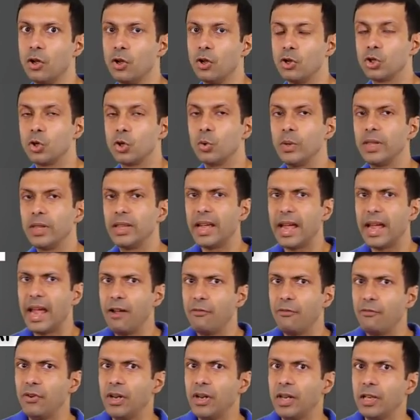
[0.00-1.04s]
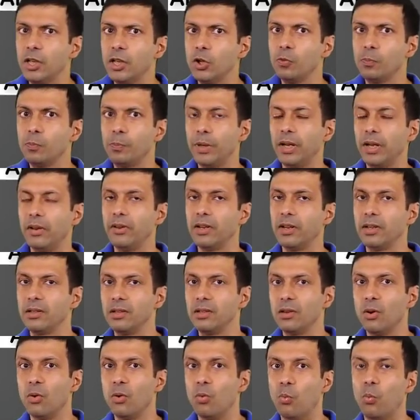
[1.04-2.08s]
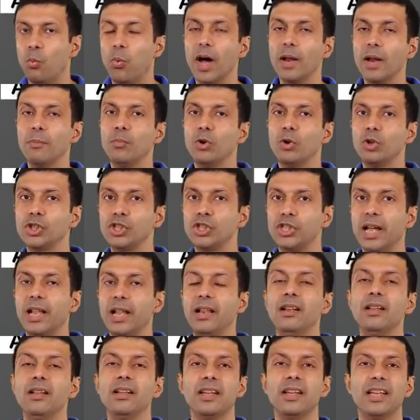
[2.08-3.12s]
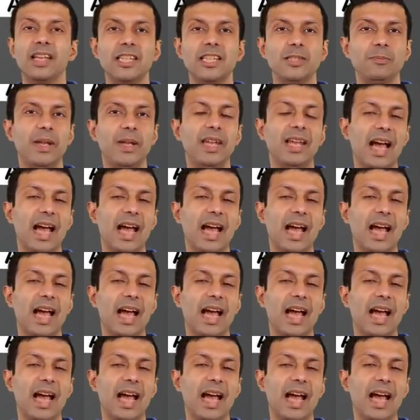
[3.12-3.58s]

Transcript: So with every new period, one more shell is being